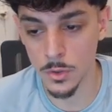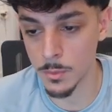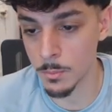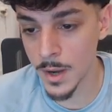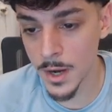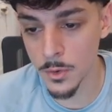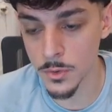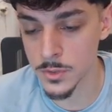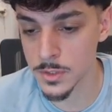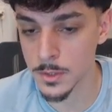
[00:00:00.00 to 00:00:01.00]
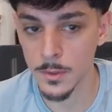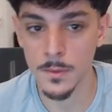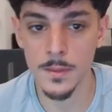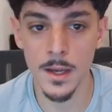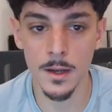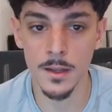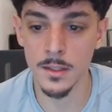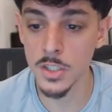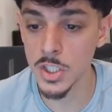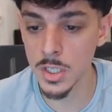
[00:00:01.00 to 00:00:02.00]
the buyers that
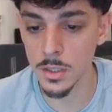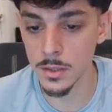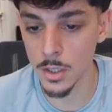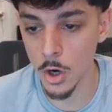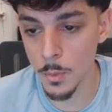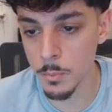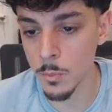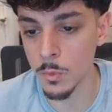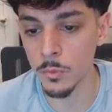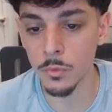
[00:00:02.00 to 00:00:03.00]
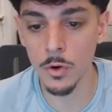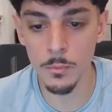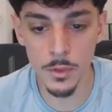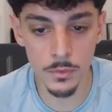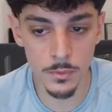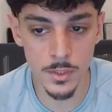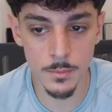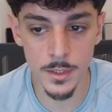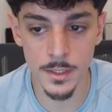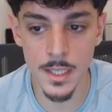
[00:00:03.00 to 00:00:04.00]
initiated the up move from the
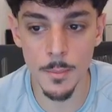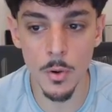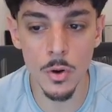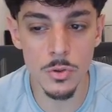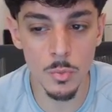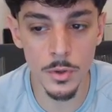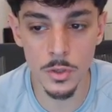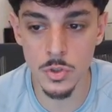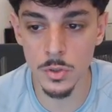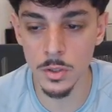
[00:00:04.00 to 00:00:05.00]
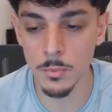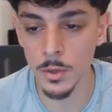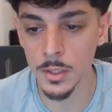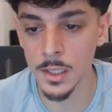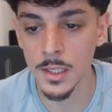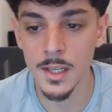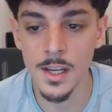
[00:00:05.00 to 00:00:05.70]
15-minute gap are the one controlling the market,